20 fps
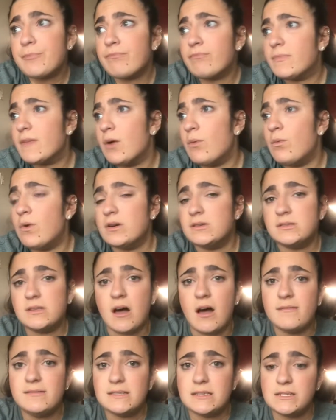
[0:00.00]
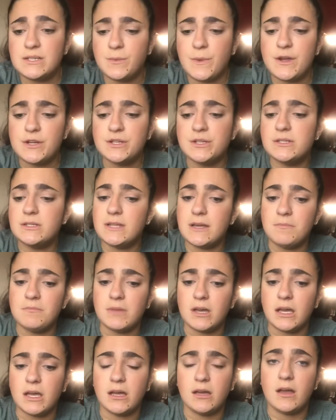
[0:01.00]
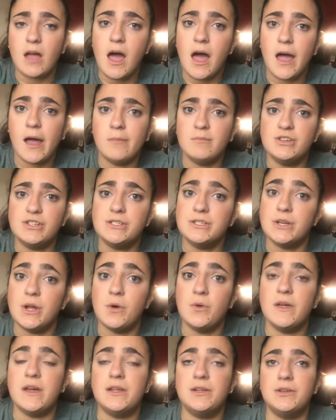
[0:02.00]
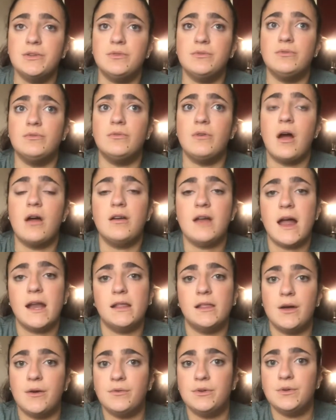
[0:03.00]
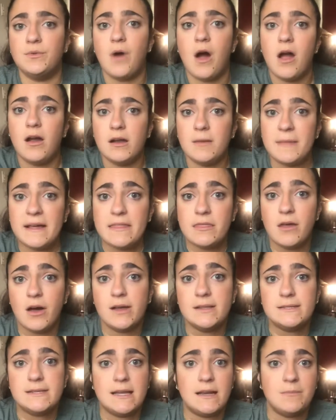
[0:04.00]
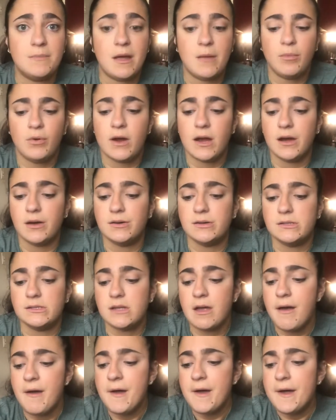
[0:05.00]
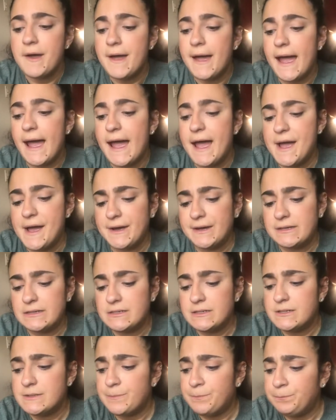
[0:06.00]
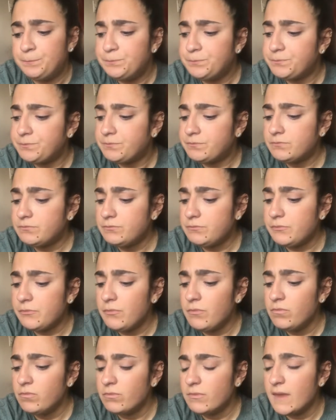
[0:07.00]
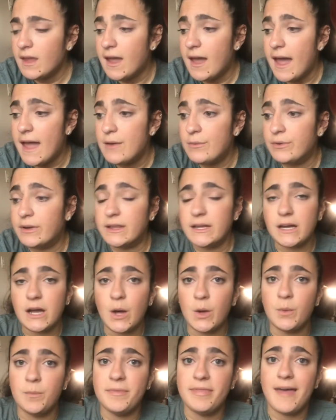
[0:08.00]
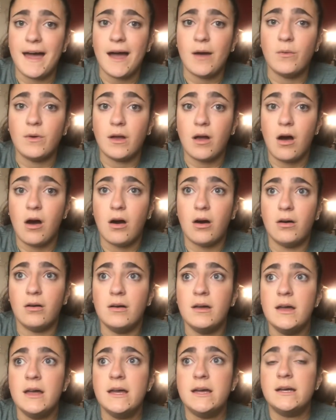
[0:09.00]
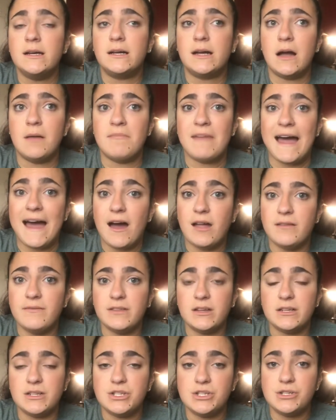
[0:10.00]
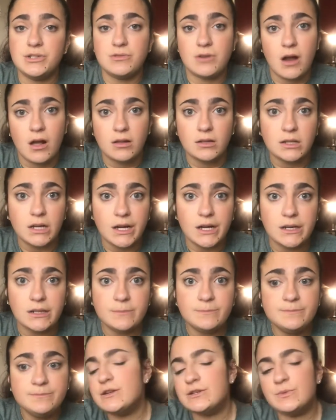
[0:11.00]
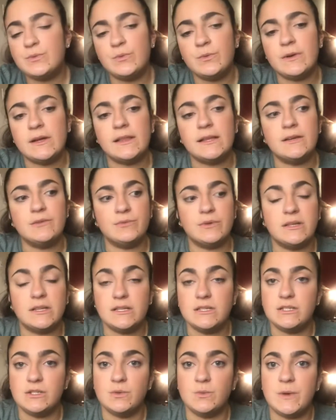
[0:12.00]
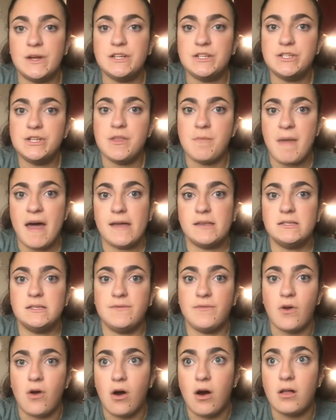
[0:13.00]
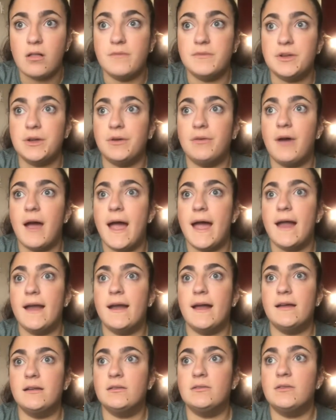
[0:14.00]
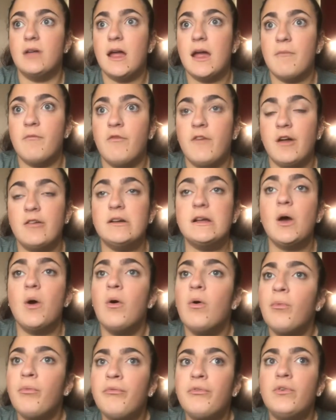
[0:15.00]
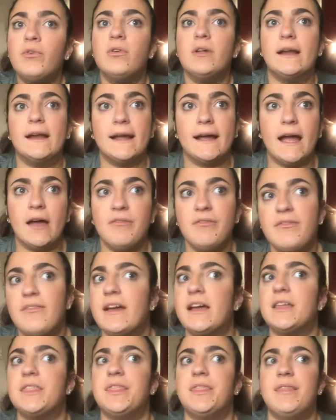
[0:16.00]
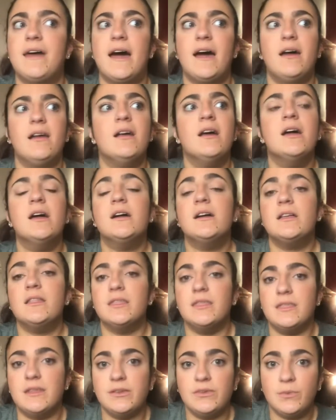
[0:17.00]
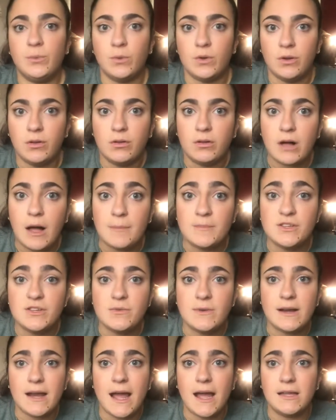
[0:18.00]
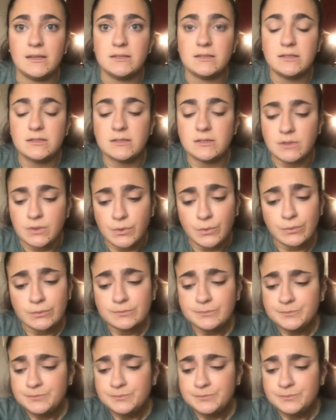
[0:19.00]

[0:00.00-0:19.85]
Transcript: worse off situations than me, just know that you are not alone. You are in my thoughts and in my prayers, and I really hope that we all come out of this stronger. I just really do wish the best for all of you, and I am very hopeful and I have faith that this will come to an end soon.